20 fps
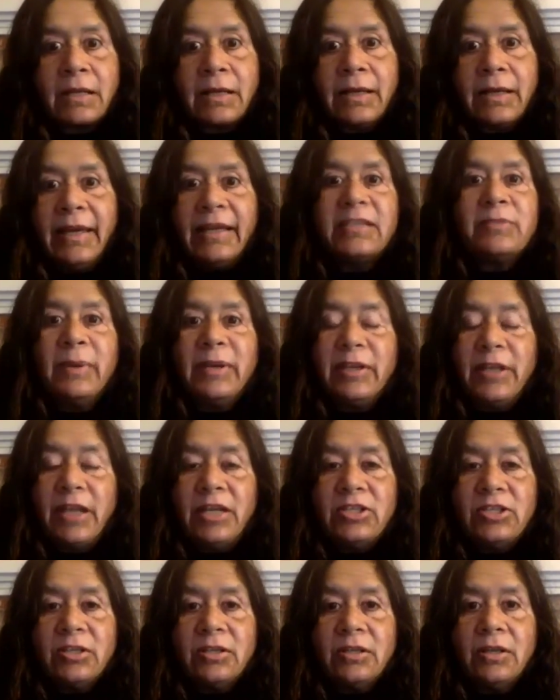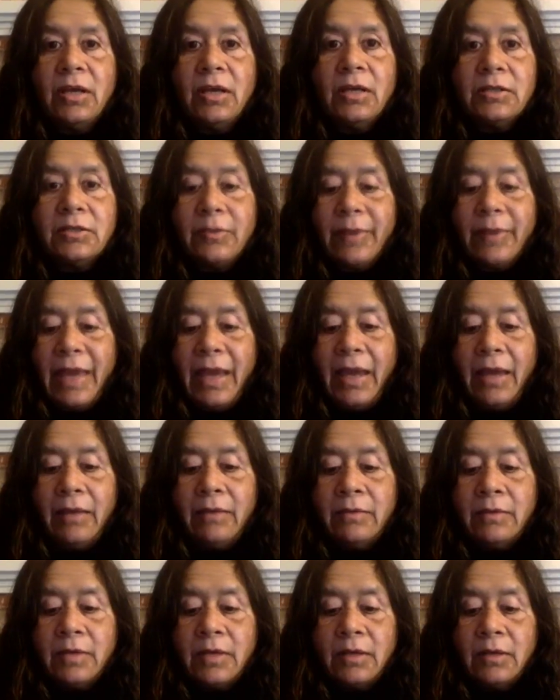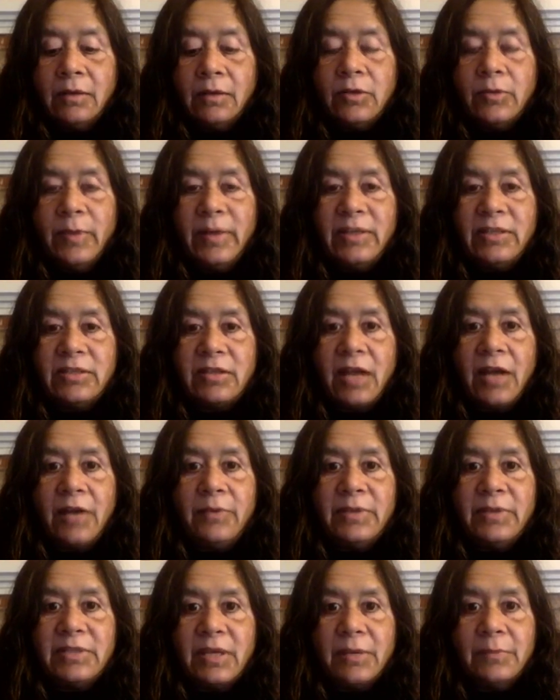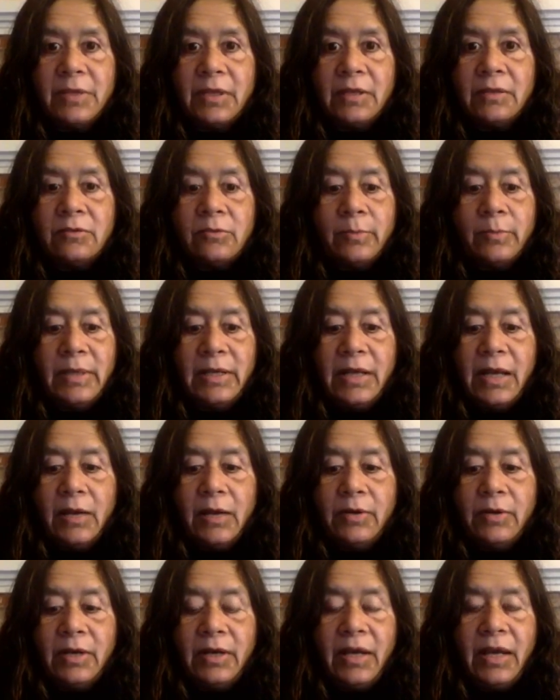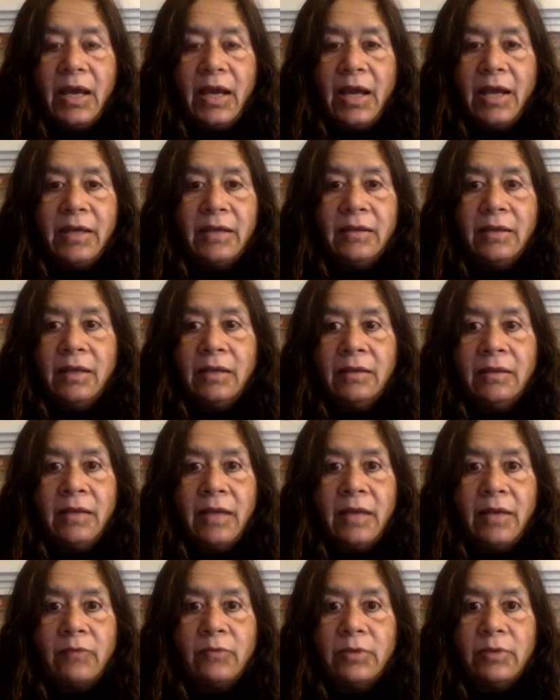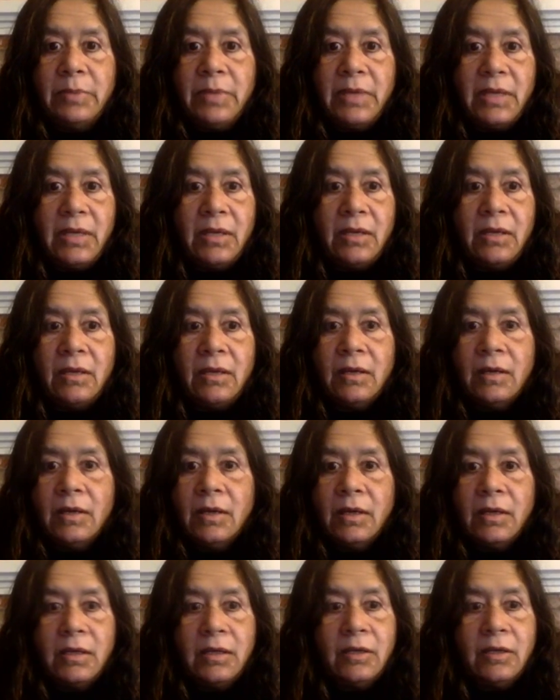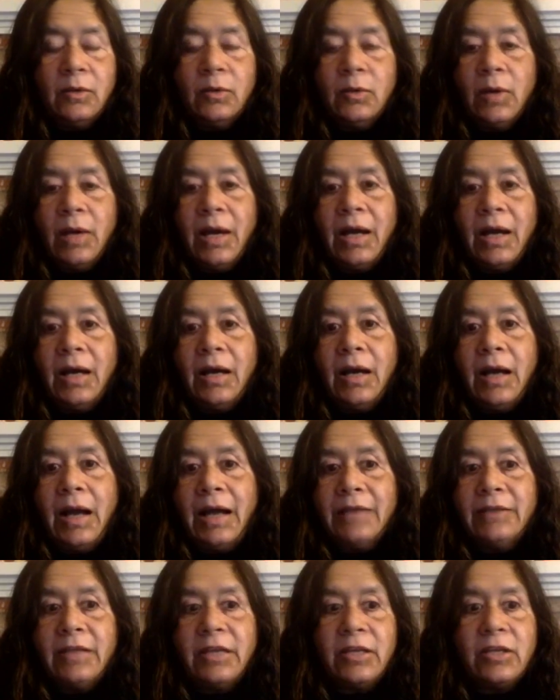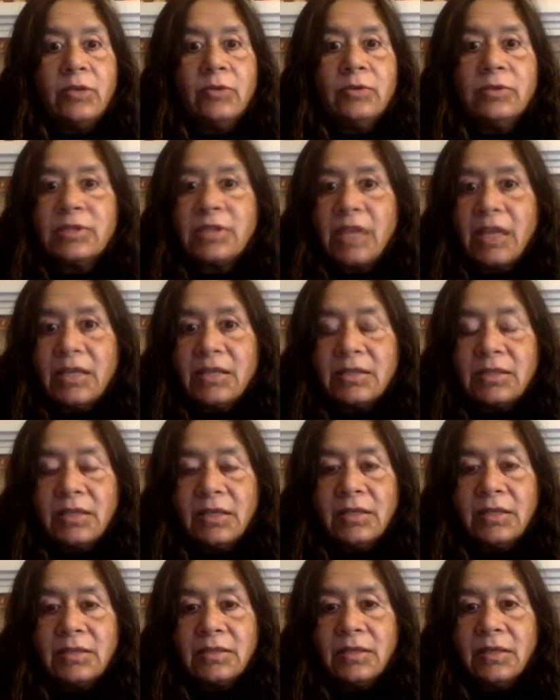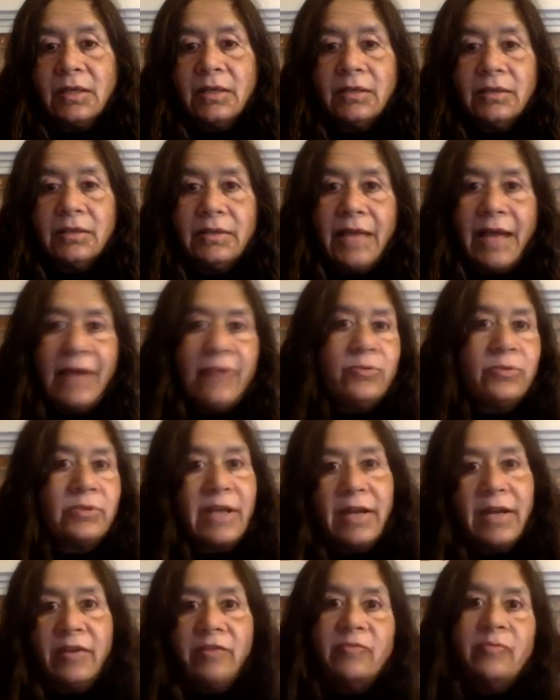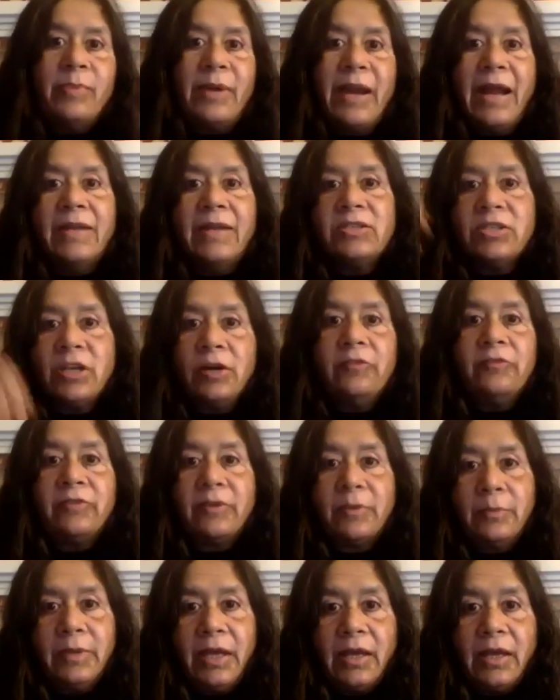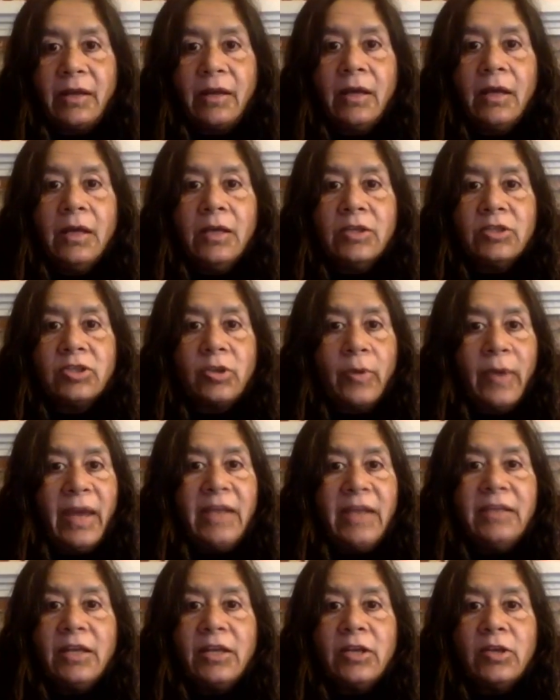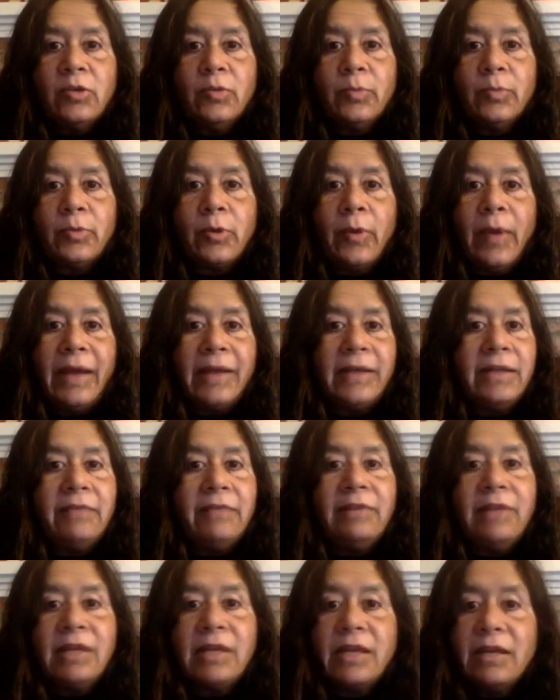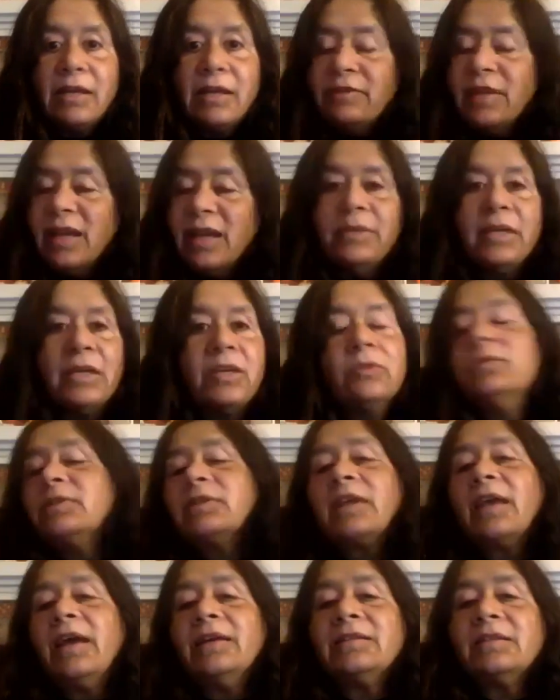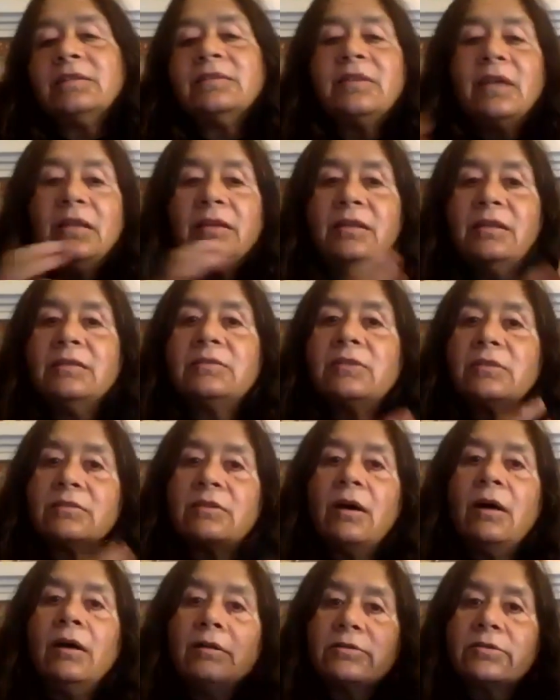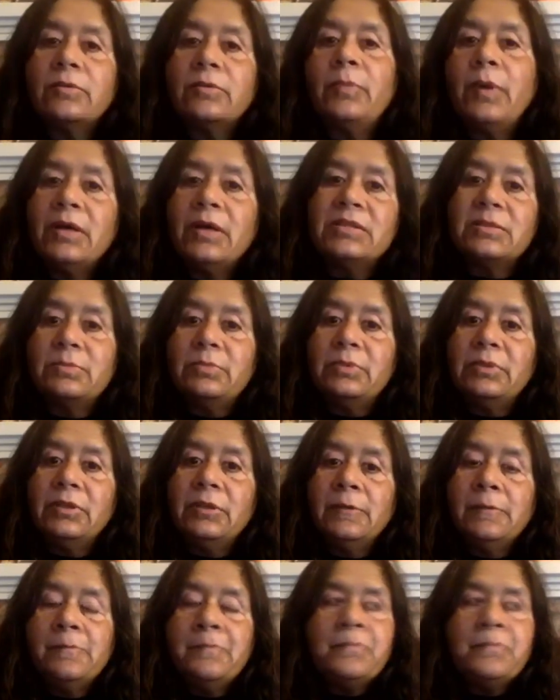expectation. So again, you might start with something to build out an AI, and then there would be other use cases that would kind of branch out from there. So either you proactively give them the use case and say this is also possible,